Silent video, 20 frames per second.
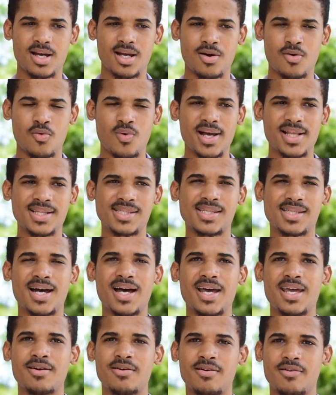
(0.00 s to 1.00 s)
Whilst
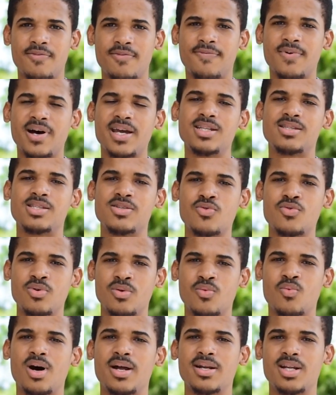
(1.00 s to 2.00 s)
I
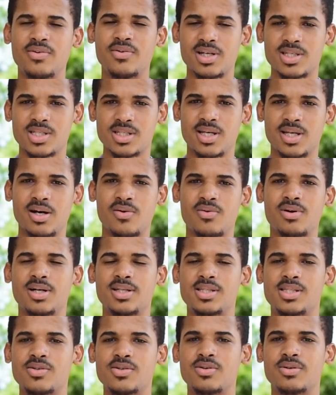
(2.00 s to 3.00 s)
fine-tune what direction I
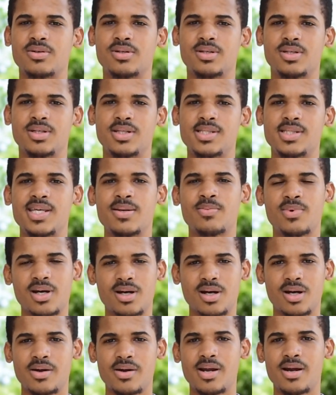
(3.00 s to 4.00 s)
want to take my
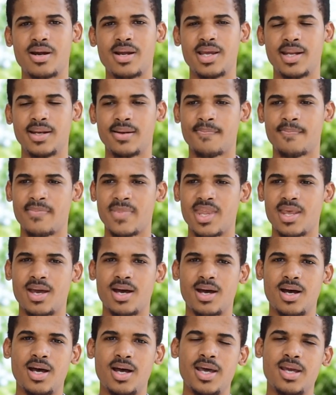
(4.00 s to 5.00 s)
career in,
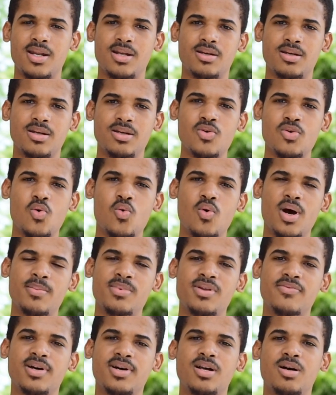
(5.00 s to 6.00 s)
I do web
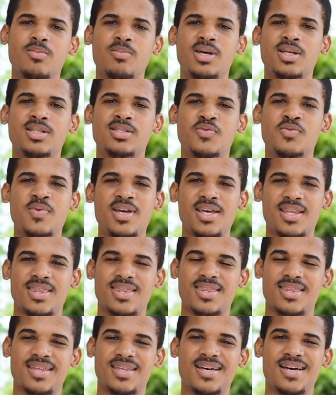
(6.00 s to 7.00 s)
development with
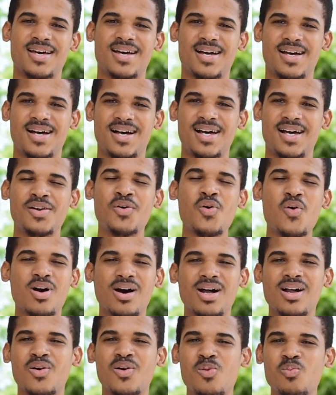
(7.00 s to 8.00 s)
a
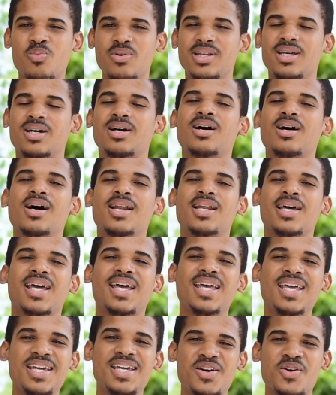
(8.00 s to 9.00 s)
local company called
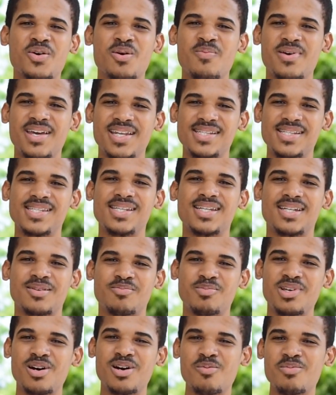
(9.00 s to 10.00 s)
Incrementic.
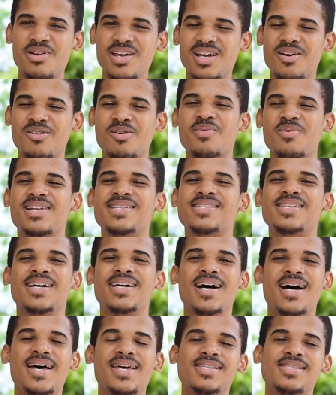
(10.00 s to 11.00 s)
Big up the Incrementic
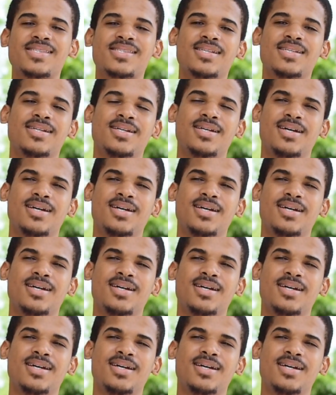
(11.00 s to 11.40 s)
guys.